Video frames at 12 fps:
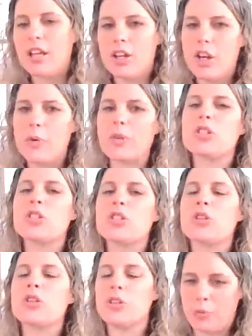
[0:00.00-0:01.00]
newest
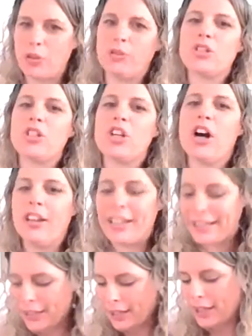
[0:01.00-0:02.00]
cousin was called
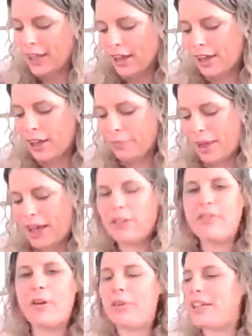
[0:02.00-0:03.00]
Charlie. Elf
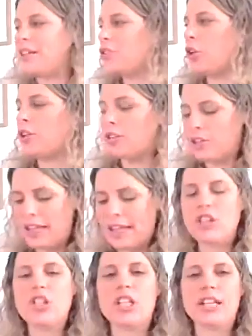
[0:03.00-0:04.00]
only joined us
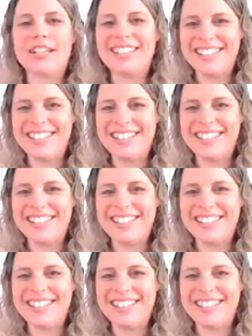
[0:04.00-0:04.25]
last year.